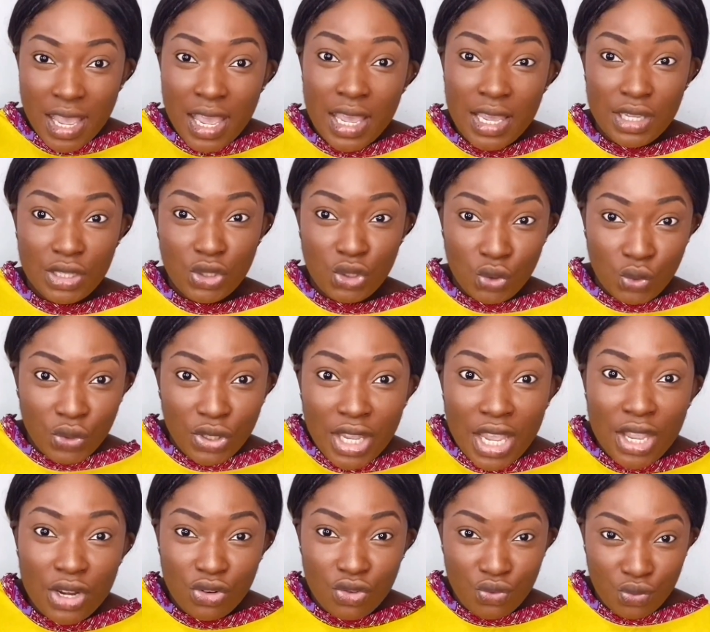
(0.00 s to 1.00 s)
until ya
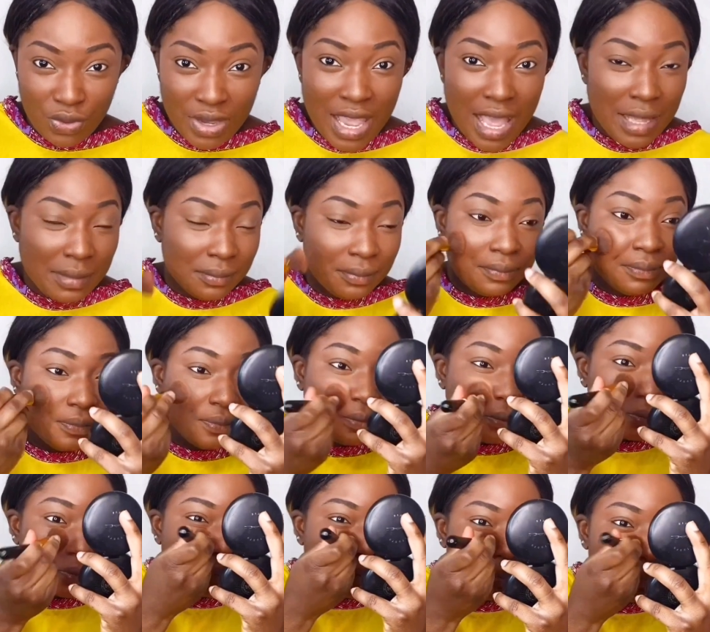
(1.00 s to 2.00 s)
know ya.
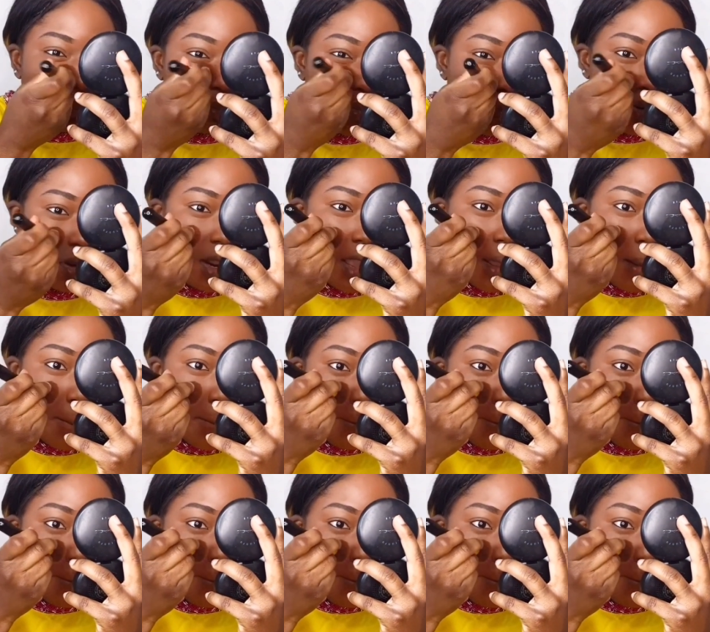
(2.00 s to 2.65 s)
Na,